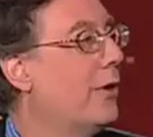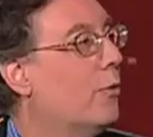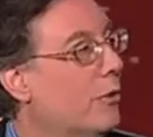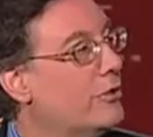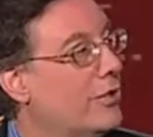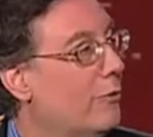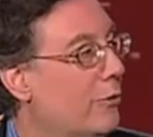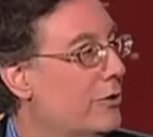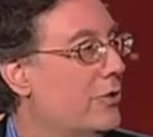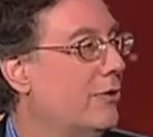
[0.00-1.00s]
worse and
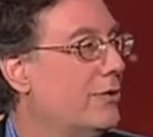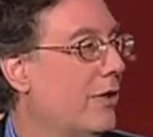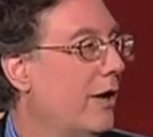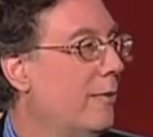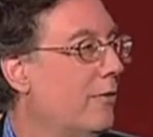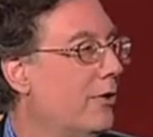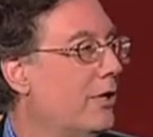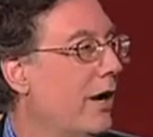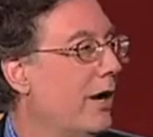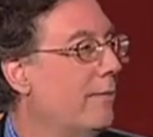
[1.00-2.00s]
worse of Islam over time.